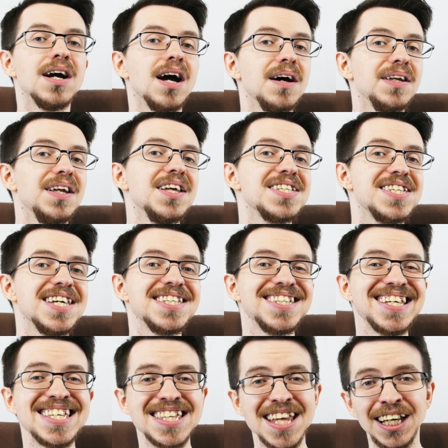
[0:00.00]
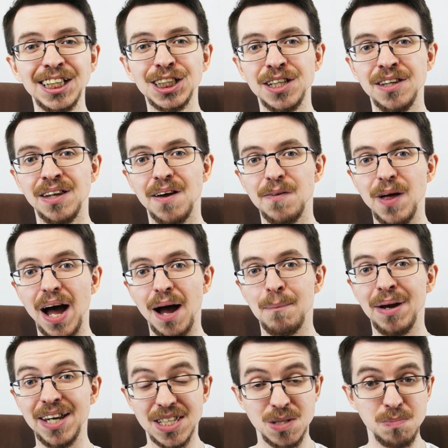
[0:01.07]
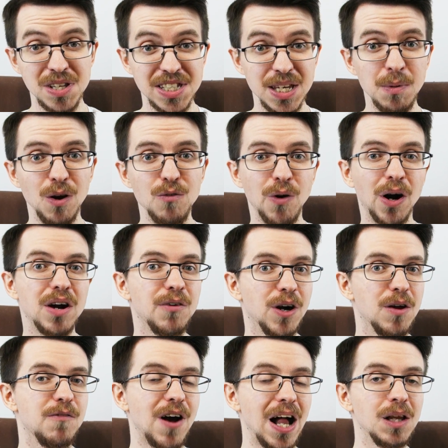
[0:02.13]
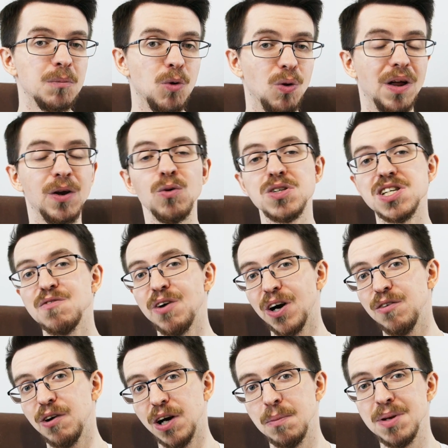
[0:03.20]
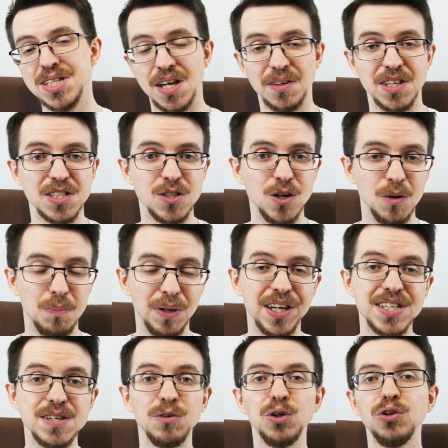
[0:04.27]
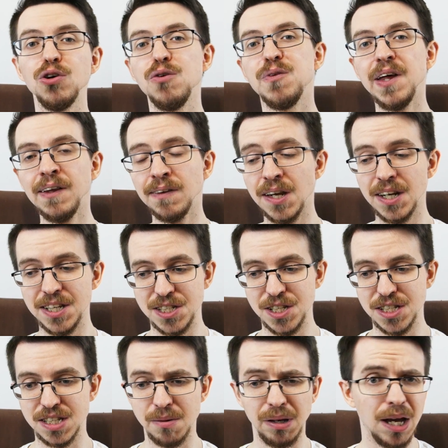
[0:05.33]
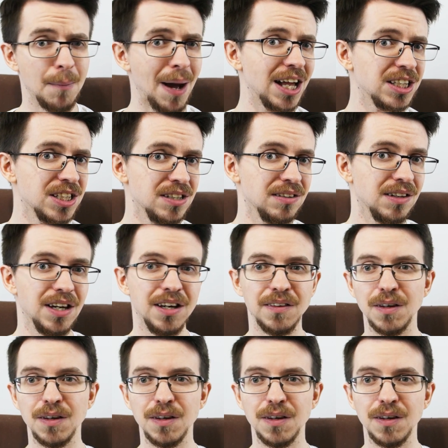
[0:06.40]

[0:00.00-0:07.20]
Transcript: And it is this distinction that makes placebo very valuable and also very misunderstood, because if you do think that it's just something imagined,